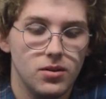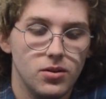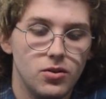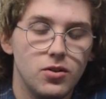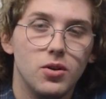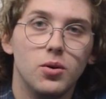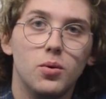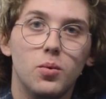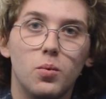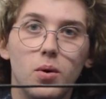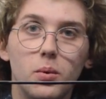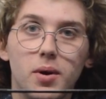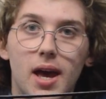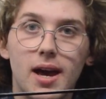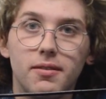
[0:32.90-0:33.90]
So
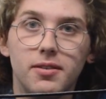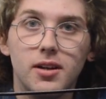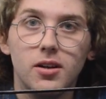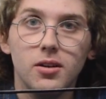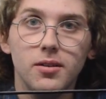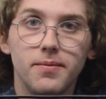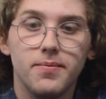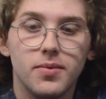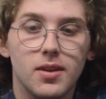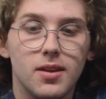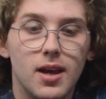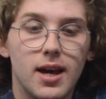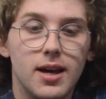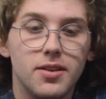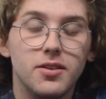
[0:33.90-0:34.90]
what we have here,
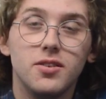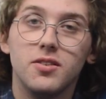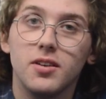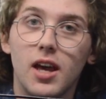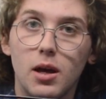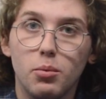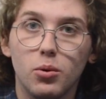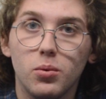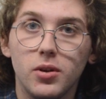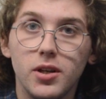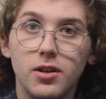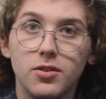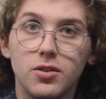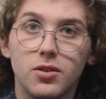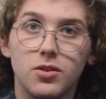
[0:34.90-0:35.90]
this is a cable
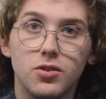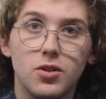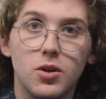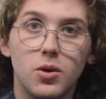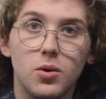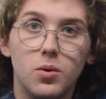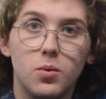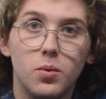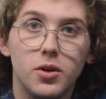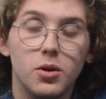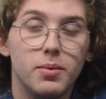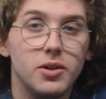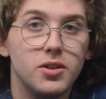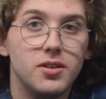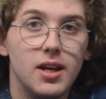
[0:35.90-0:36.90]
release. So when you're
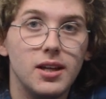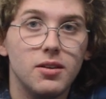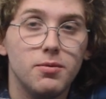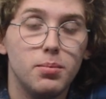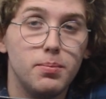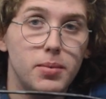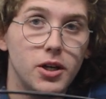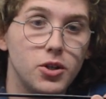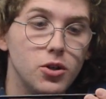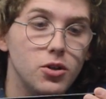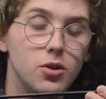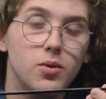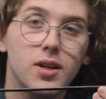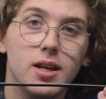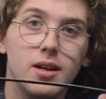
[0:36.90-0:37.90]
about to take the picture,
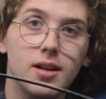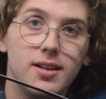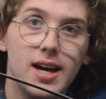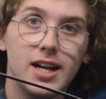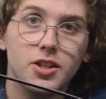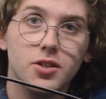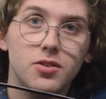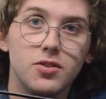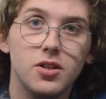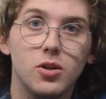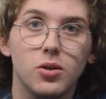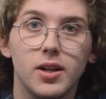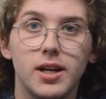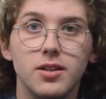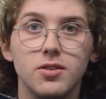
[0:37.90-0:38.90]
you then attach this to
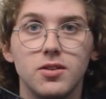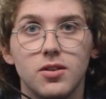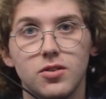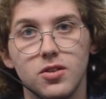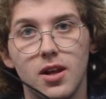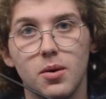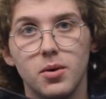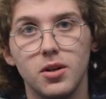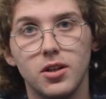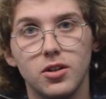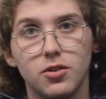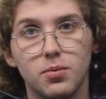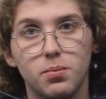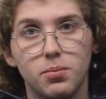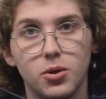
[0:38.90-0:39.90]
your lens, so that way you can
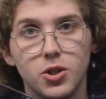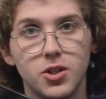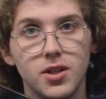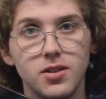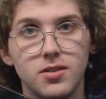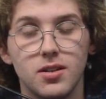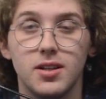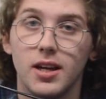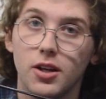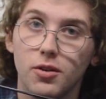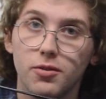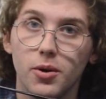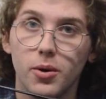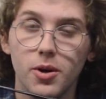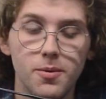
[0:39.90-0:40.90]
just push this to take your
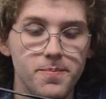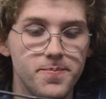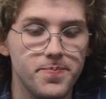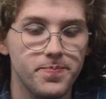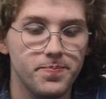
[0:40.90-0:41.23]
photo.